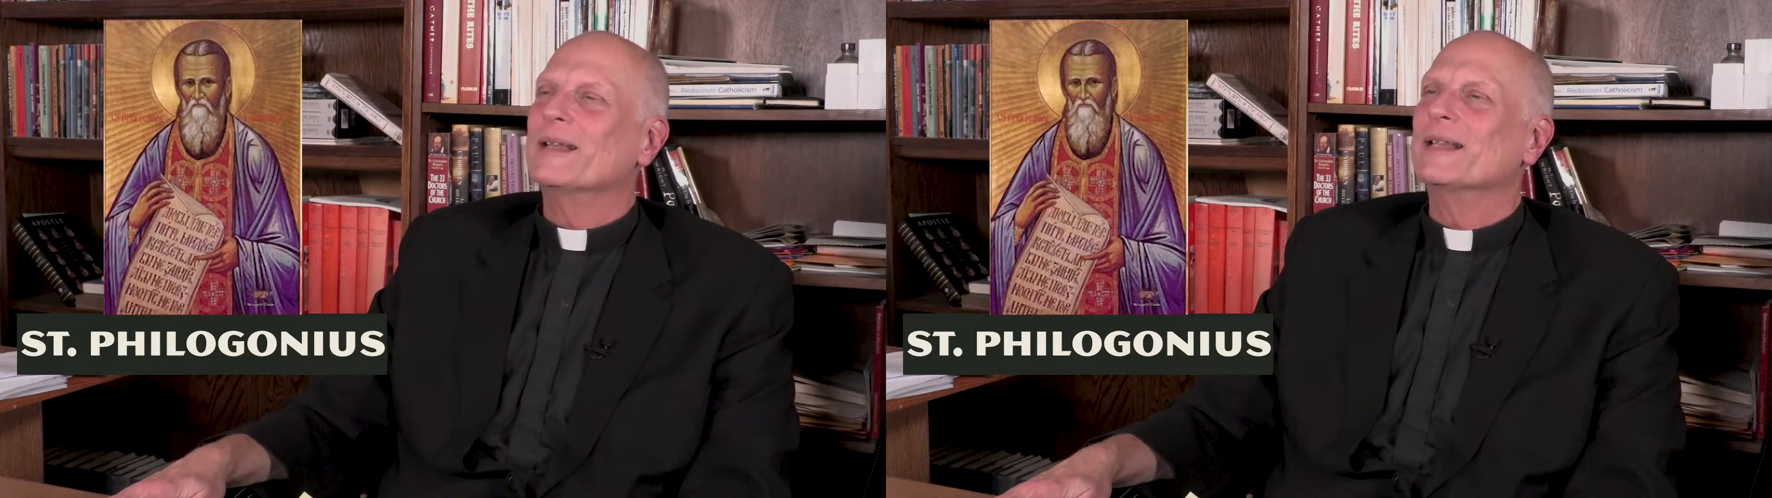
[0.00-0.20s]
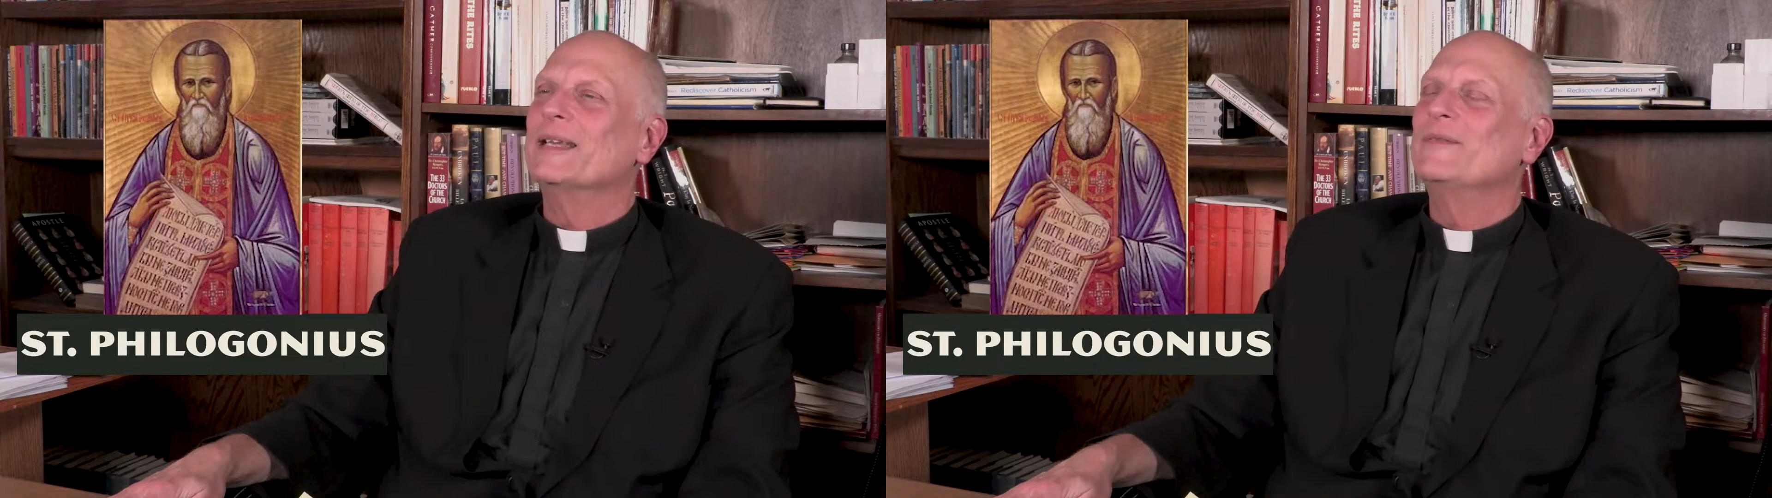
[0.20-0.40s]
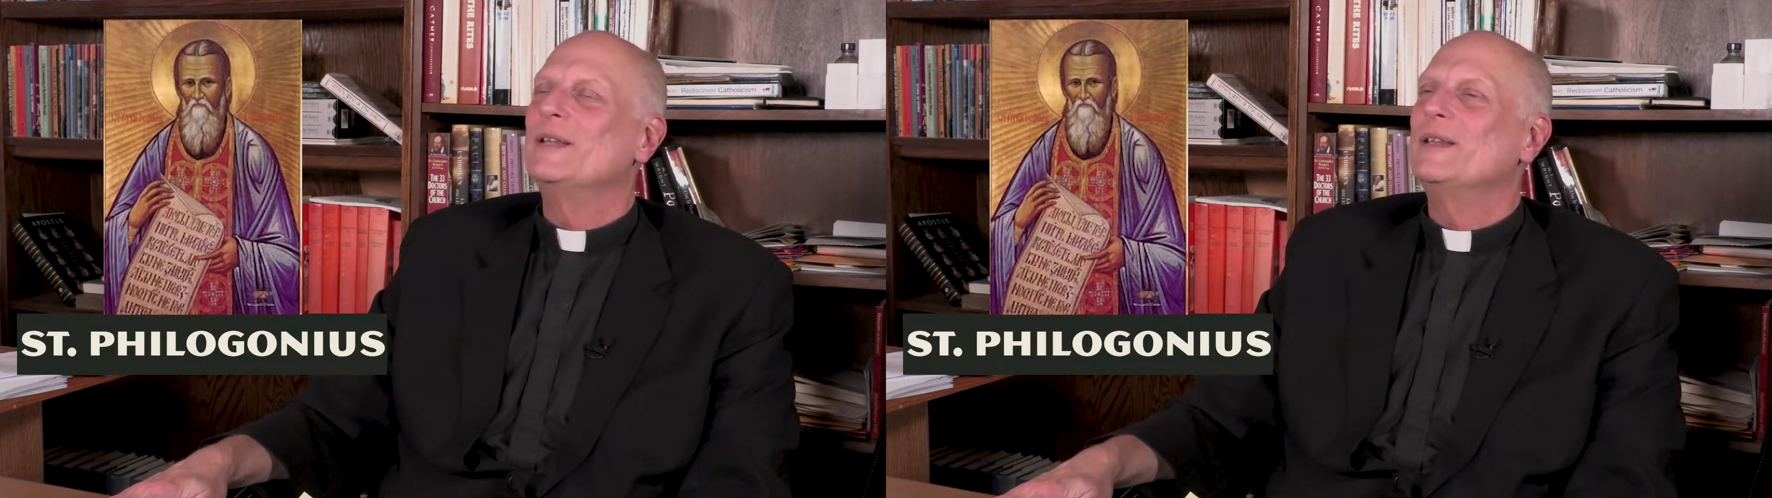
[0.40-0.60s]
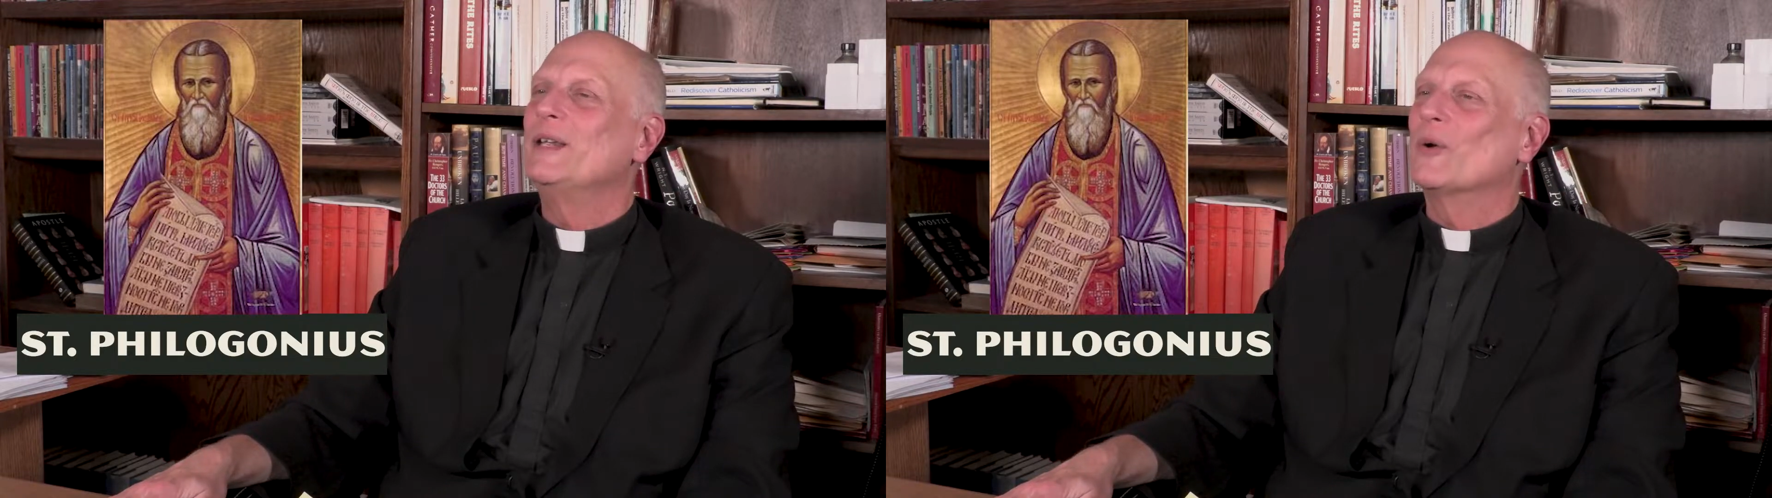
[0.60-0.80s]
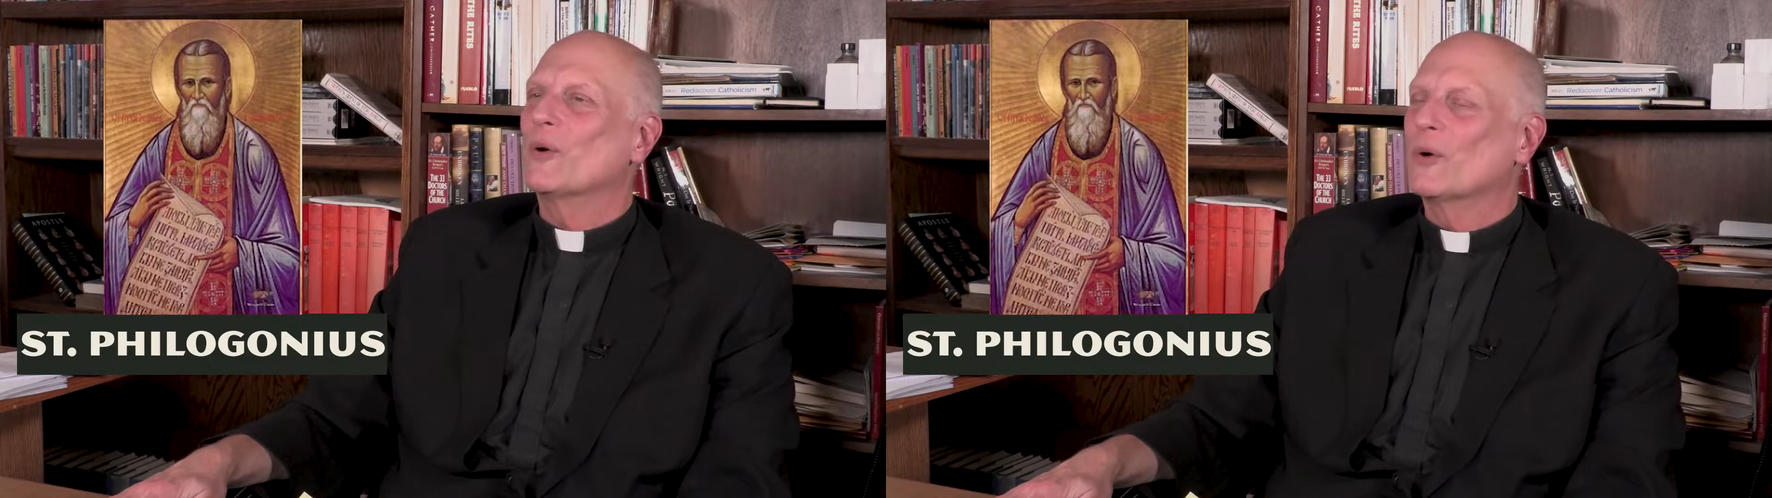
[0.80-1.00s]
lived in
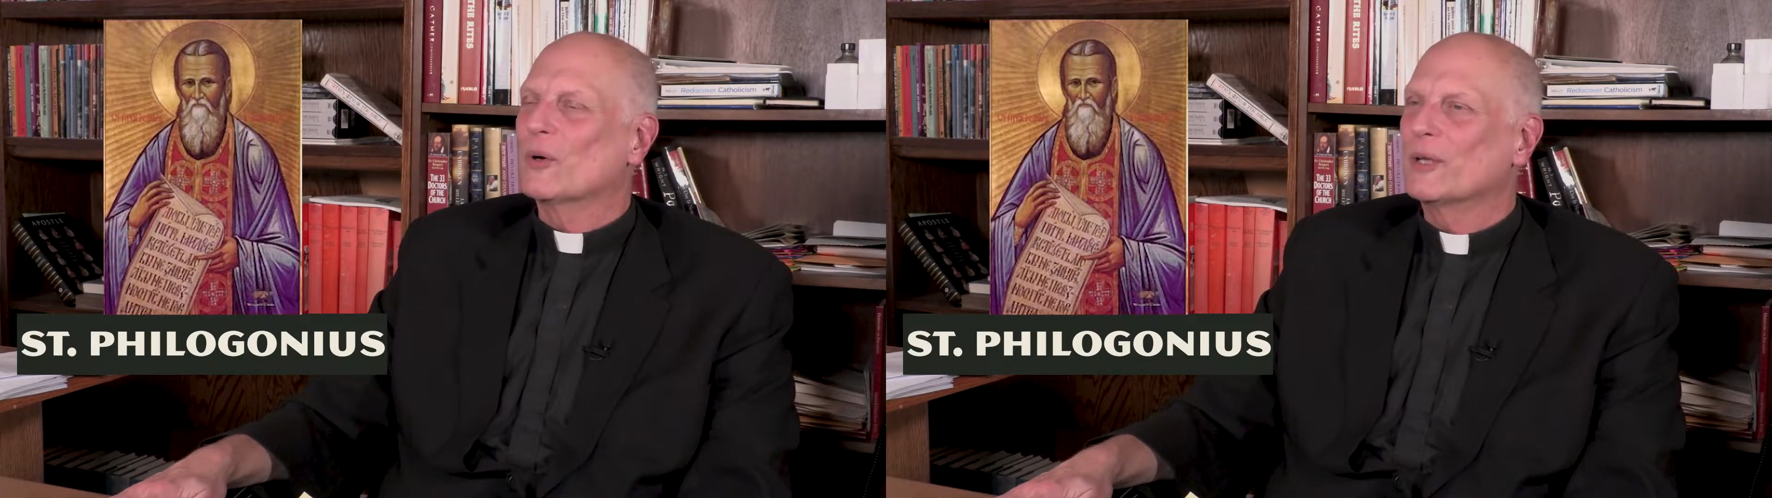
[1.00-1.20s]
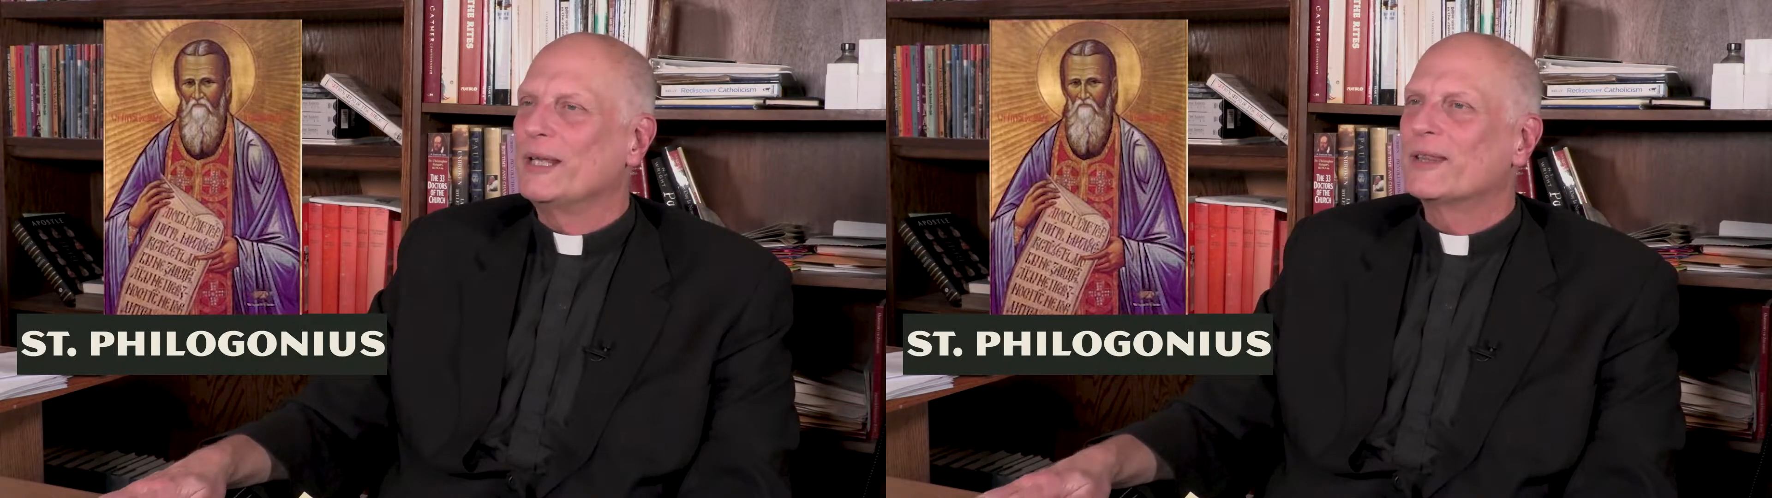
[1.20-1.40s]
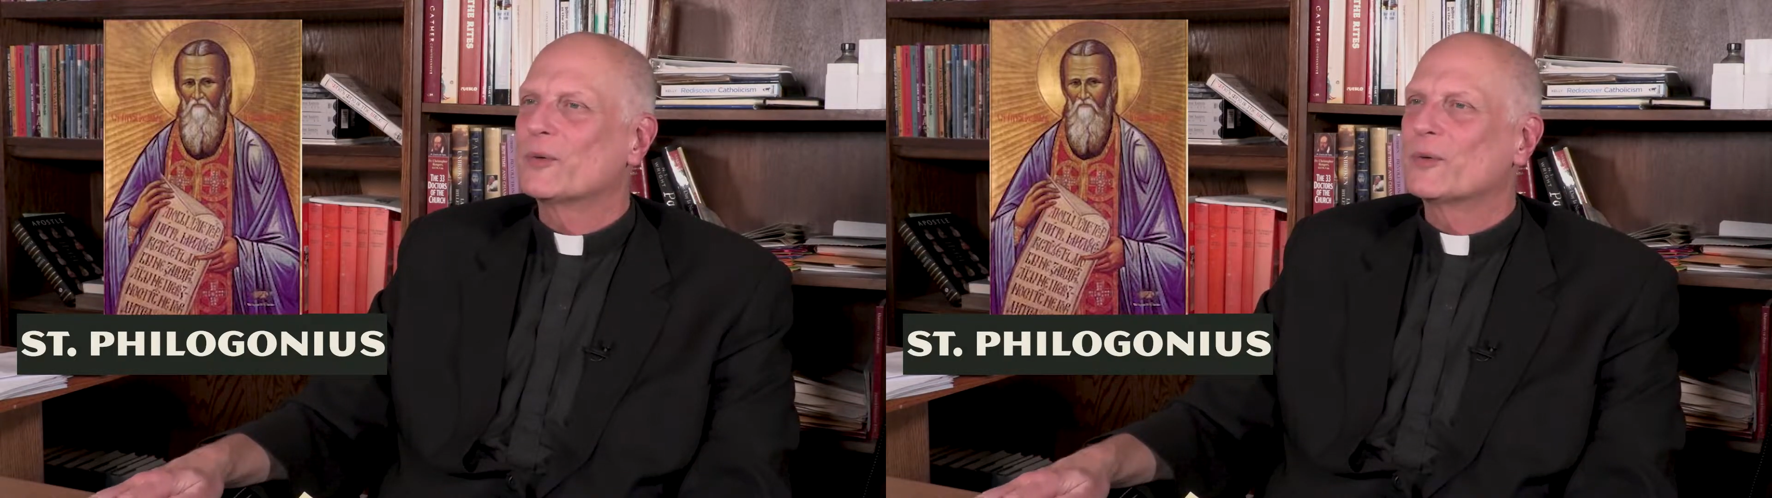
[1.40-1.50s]
the early